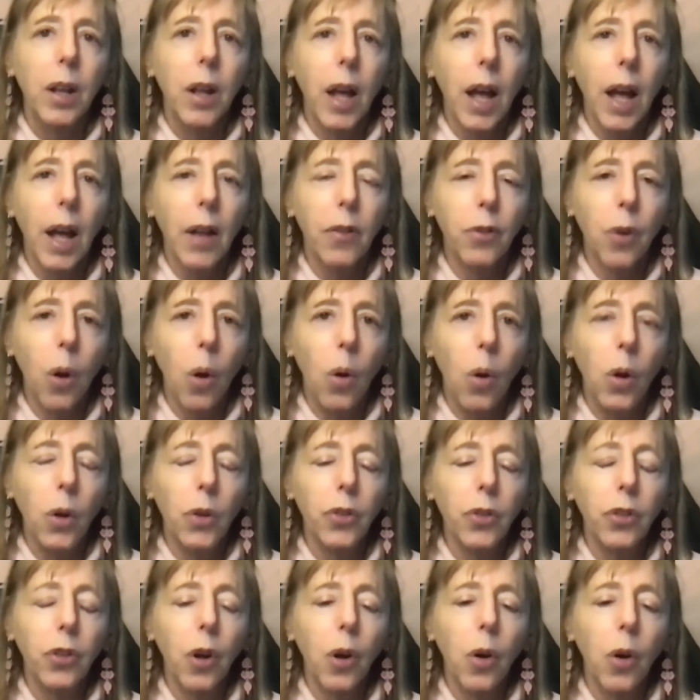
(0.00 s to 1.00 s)
has
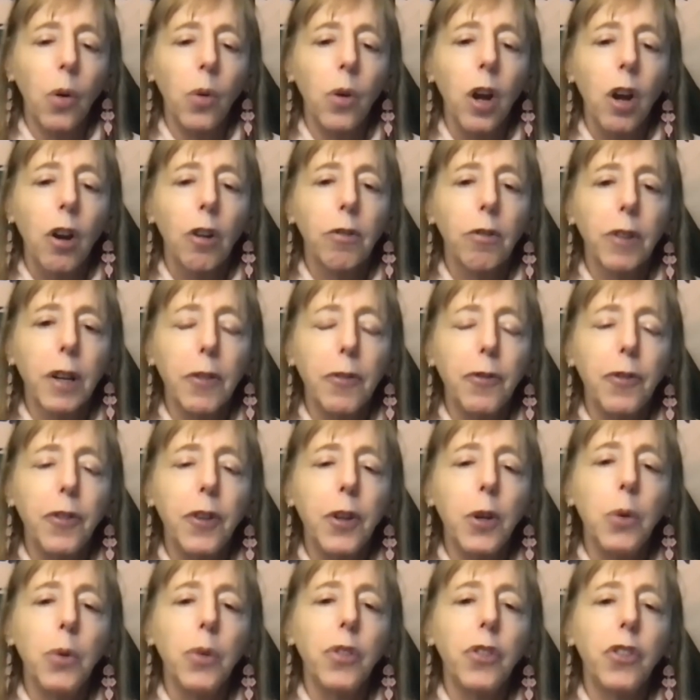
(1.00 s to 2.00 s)
also
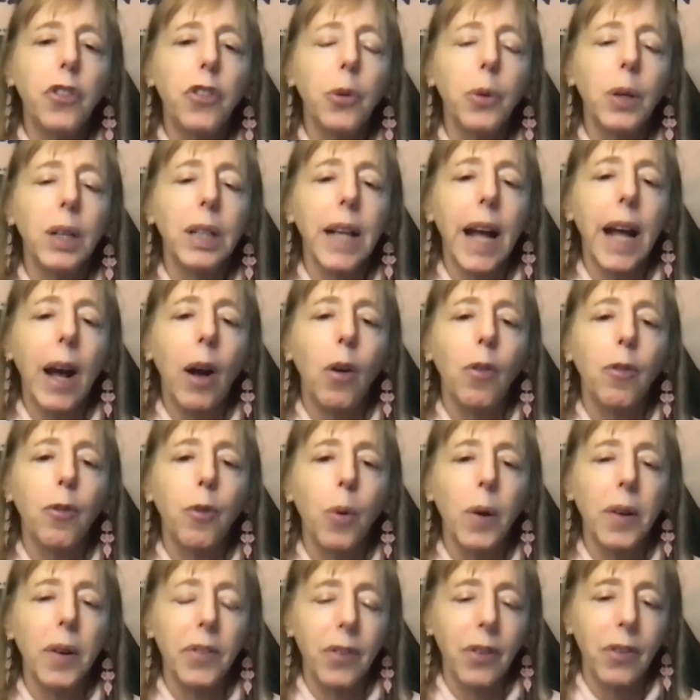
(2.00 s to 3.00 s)
refused to allow
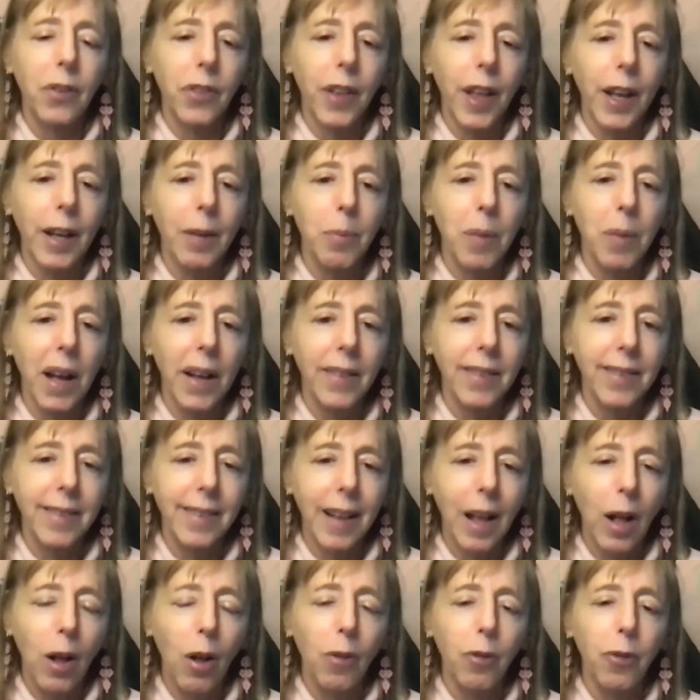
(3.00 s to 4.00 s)
voices like
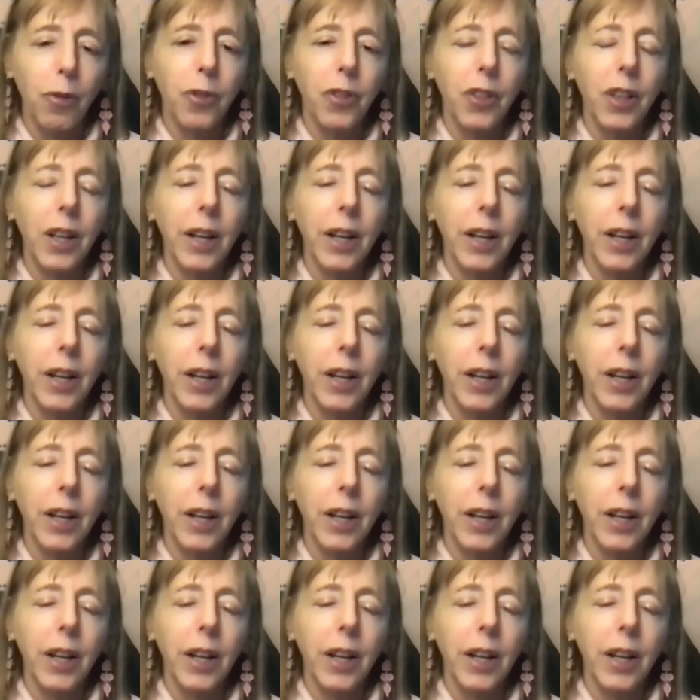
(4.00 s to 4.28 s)
myself